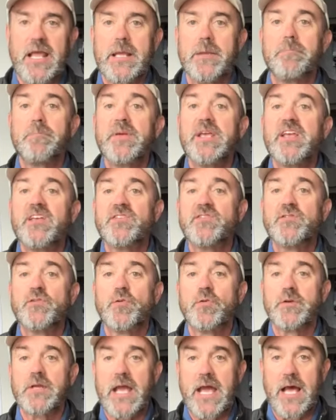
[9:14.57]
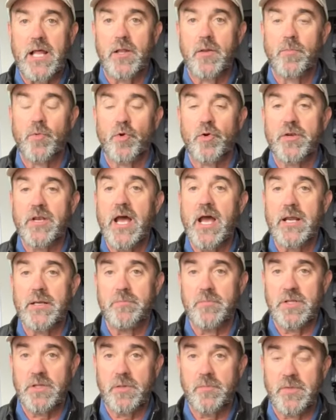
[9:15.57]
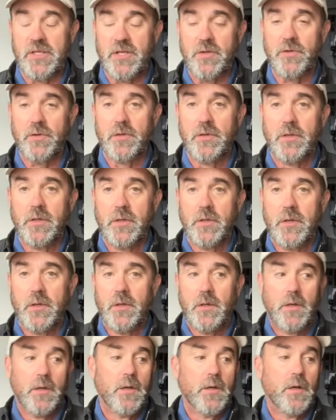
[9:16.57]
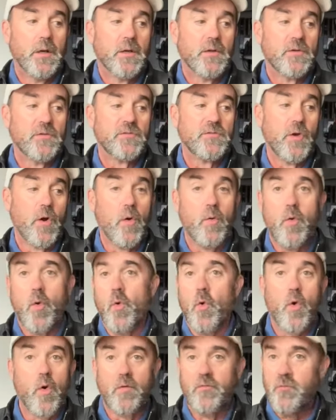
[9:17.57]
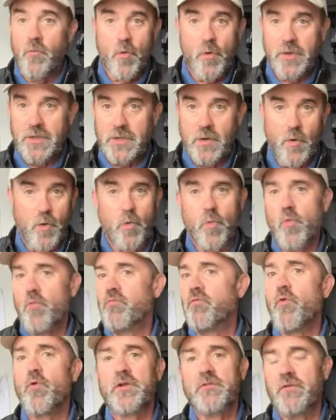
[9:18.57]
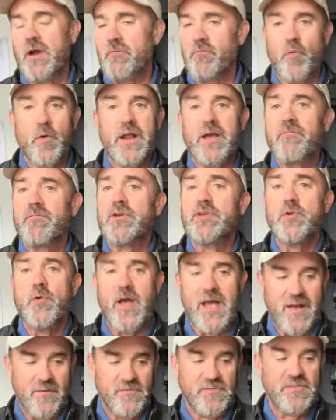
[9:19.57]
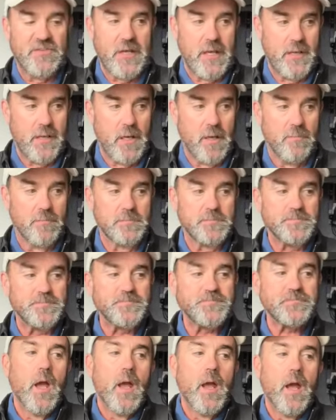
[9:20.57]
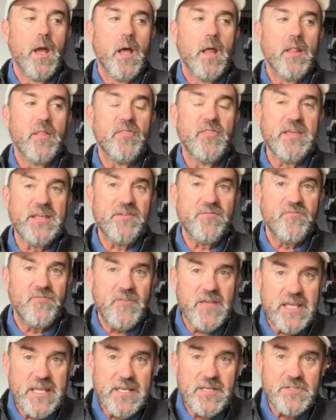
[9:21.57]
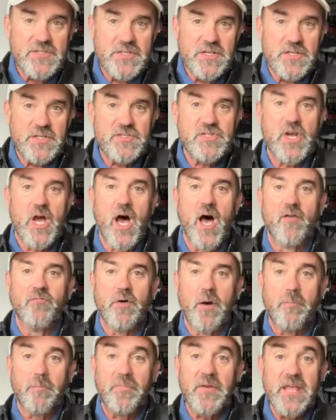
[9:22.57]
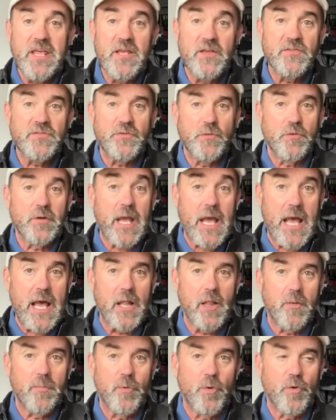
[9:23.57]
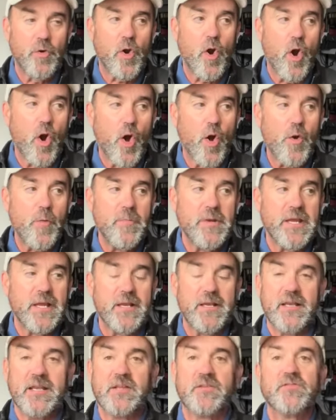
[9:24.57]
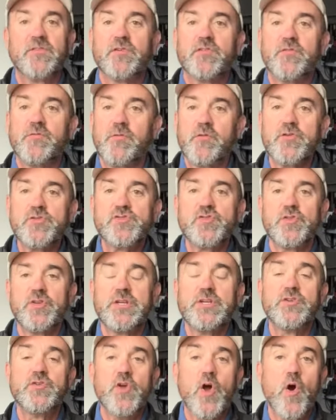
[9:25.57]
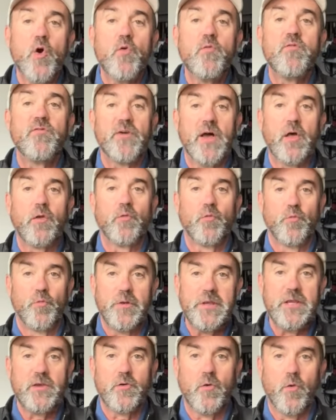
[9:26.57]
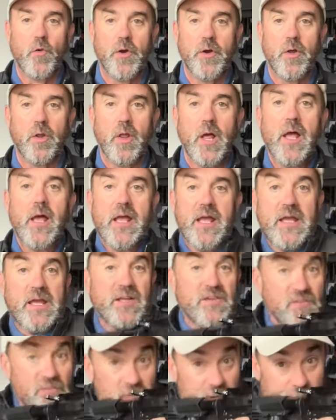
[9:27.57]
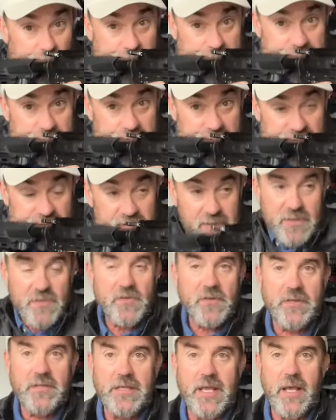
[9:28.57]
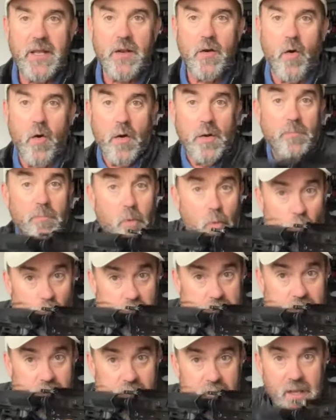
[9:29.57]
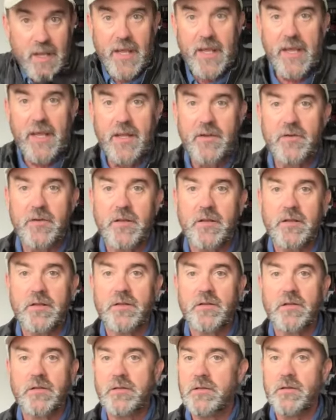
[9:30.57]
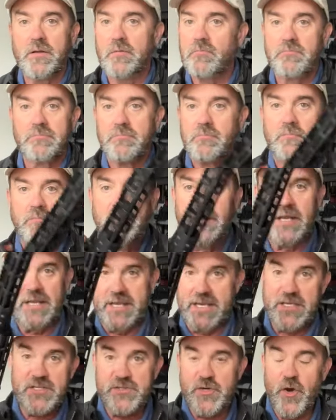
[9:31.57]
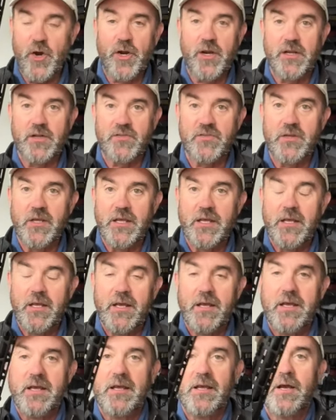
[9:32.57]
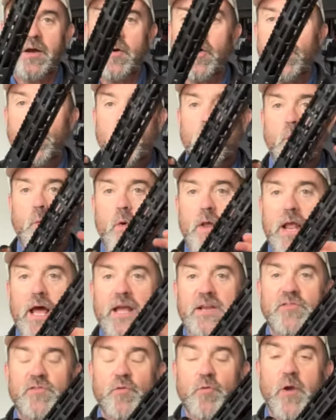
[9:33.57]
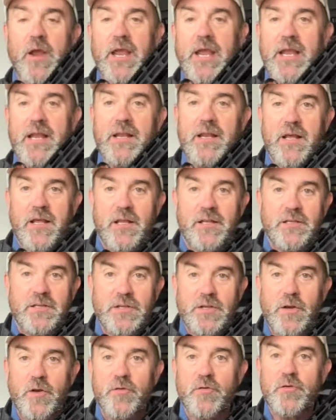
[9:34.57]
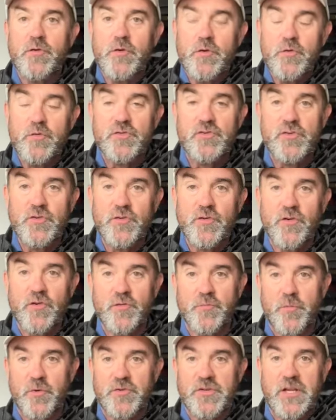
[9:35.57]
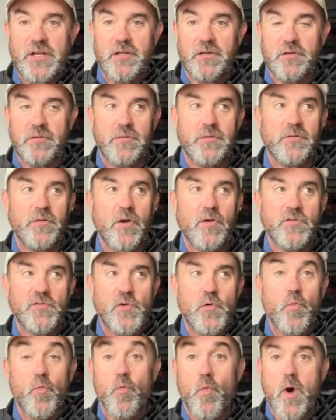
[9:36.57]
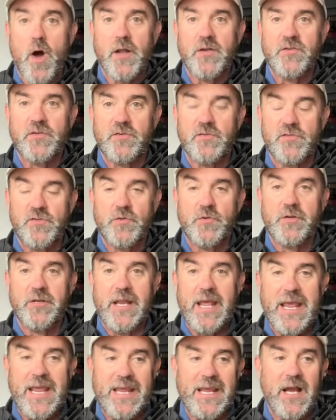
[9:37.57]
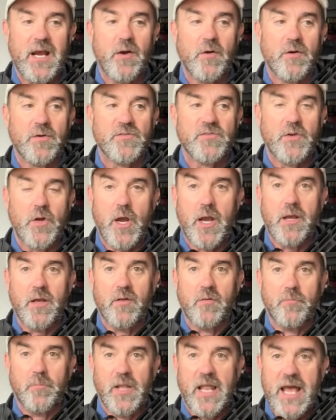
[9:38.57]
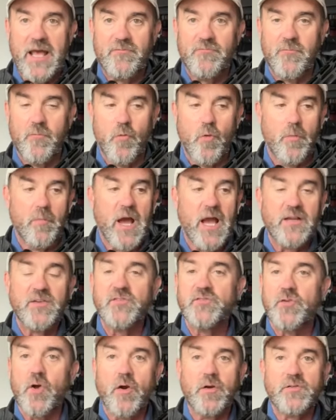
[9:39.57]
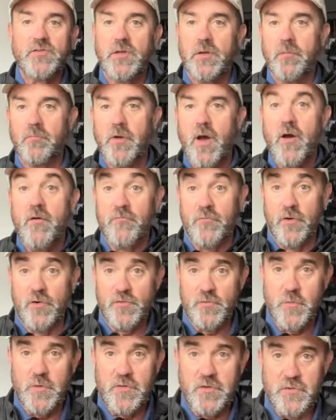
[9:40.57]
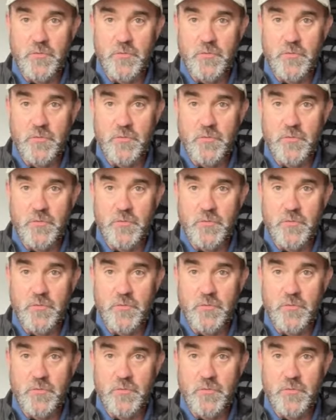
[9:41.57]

a pistol caliber nine millimeter. So, or forty, or forty-five, whatever you have set up. The advantage of a pistol caliber carbine is there's virtually no felt recoil. It's very easy to get on point and, you know, hit targets. When I train, you know, new shooters, particularly those who want to shoot an A R style platform, I start them first with a